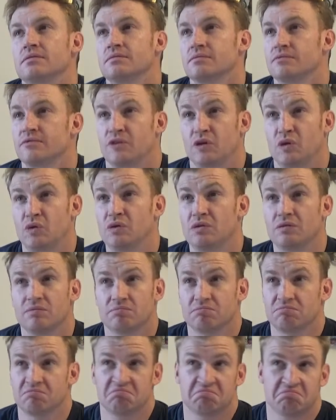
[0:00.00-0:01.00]
food
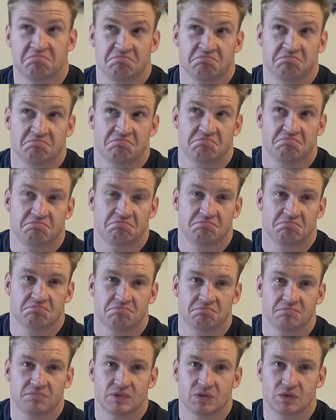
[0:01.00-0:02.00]

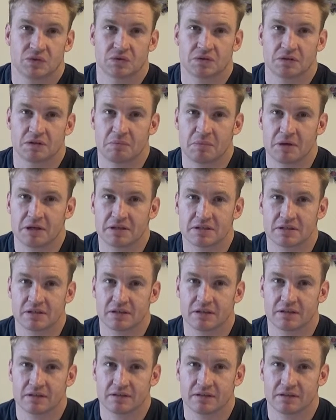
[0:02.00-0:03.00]
is also a basic
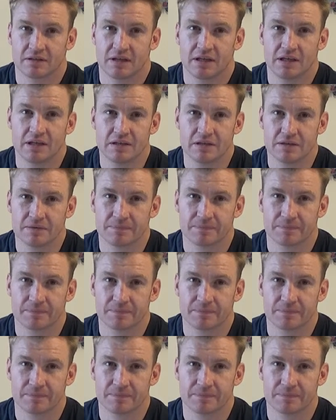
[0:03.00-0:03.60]
need.